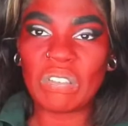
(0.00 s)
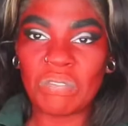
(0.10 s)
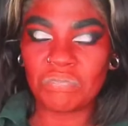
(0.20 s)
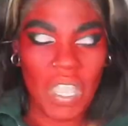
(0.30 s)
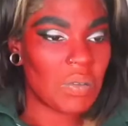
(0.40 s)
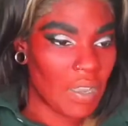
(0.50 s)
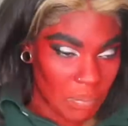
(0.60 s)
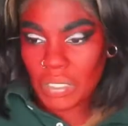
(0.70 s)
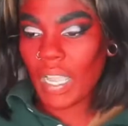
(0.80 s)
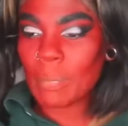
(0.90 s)
you know,
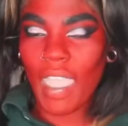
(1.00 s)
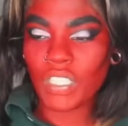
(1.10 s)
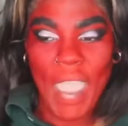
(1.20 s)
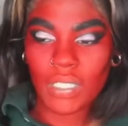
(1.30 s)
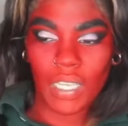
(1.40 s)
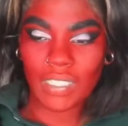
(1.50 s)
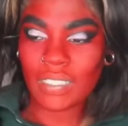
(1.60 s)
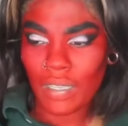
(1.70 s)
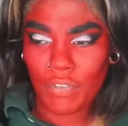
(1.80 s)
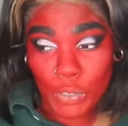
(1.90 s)
I had to darken it
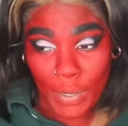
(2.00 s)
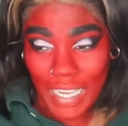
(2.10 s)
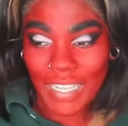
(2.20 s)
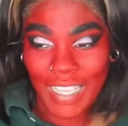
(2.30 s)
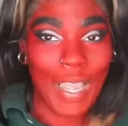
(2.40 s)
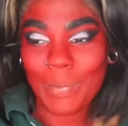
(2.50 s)
up a little bit.